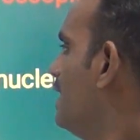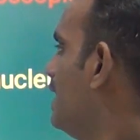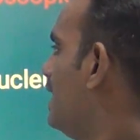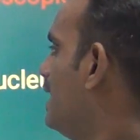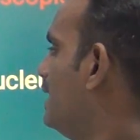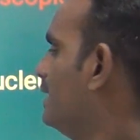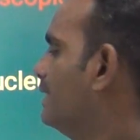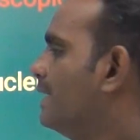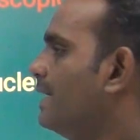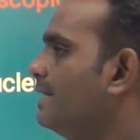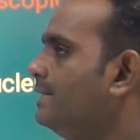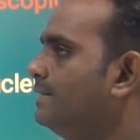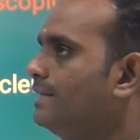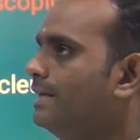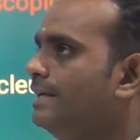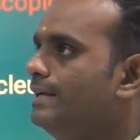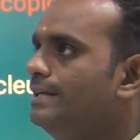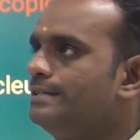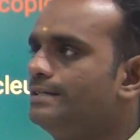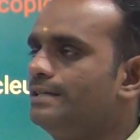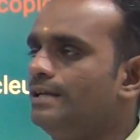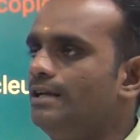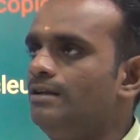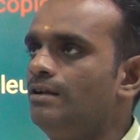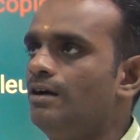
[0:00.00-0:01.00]
and
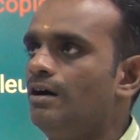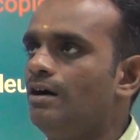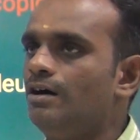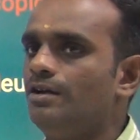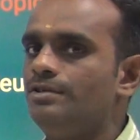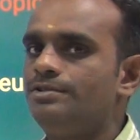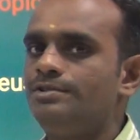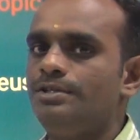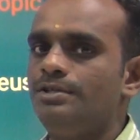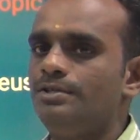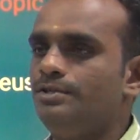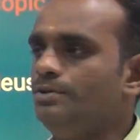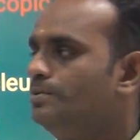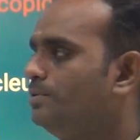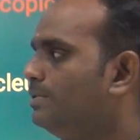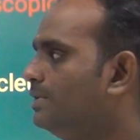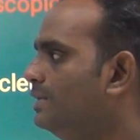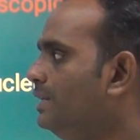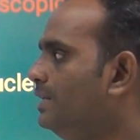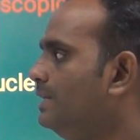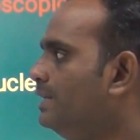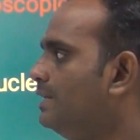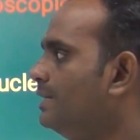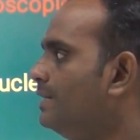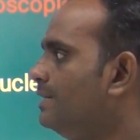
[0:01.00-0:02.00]
contains a large
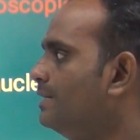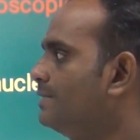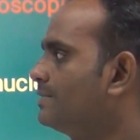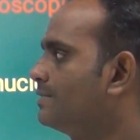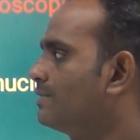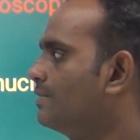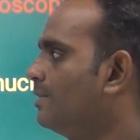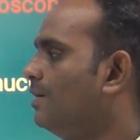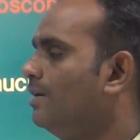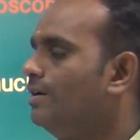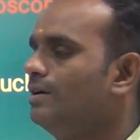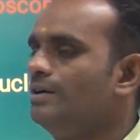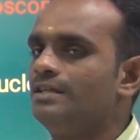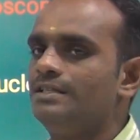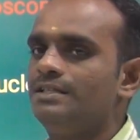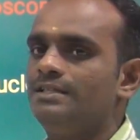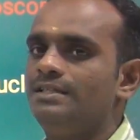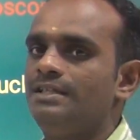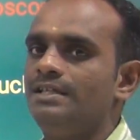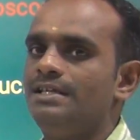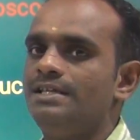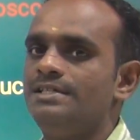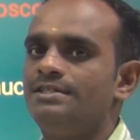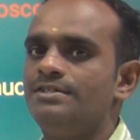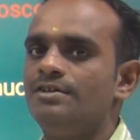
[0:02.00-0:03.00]
nucleus called
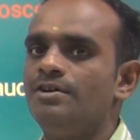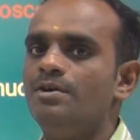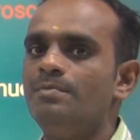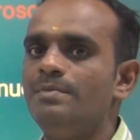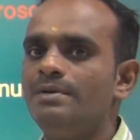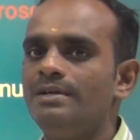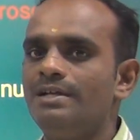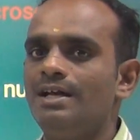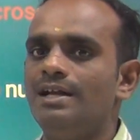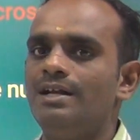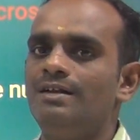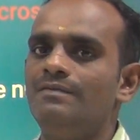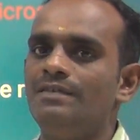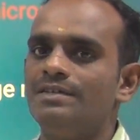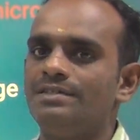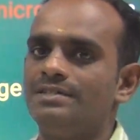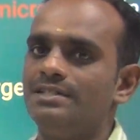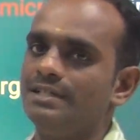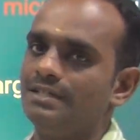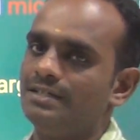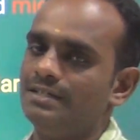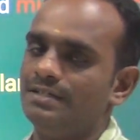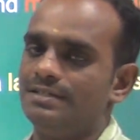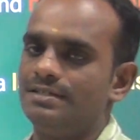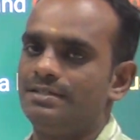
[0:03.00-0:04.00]
the germinal
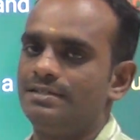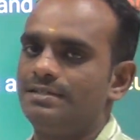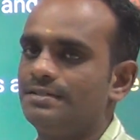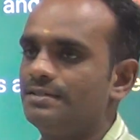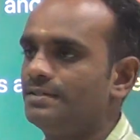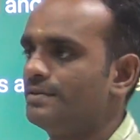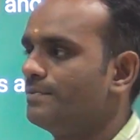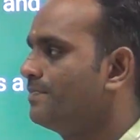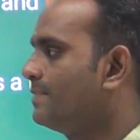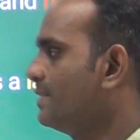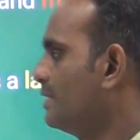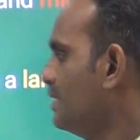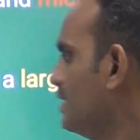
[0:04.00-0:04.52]
vesicles.